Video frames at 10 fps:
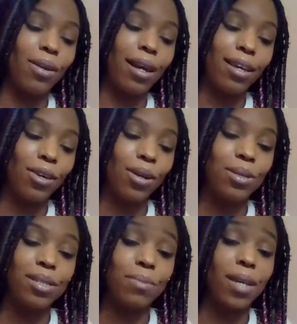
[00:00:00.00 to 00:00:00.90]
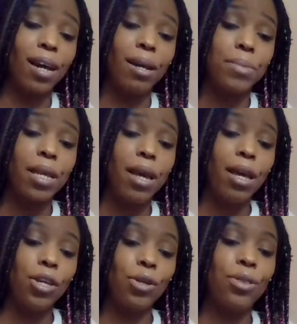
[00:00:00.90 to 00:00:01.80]
Like, you know, sometimes
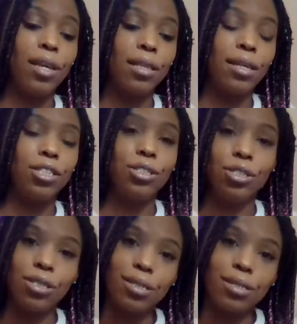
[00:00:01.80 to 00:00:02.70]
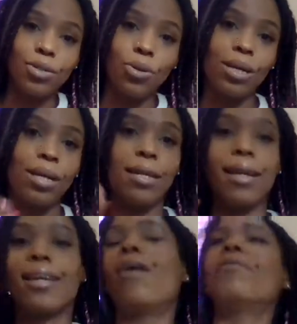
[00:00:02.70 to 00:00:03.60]
you think that you're just doing it
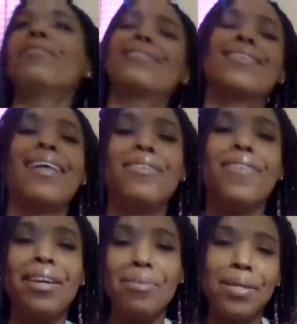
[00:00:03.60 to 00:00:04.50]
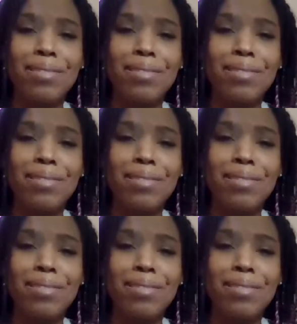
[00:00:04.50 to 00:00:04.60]
like, oh, this elevated me.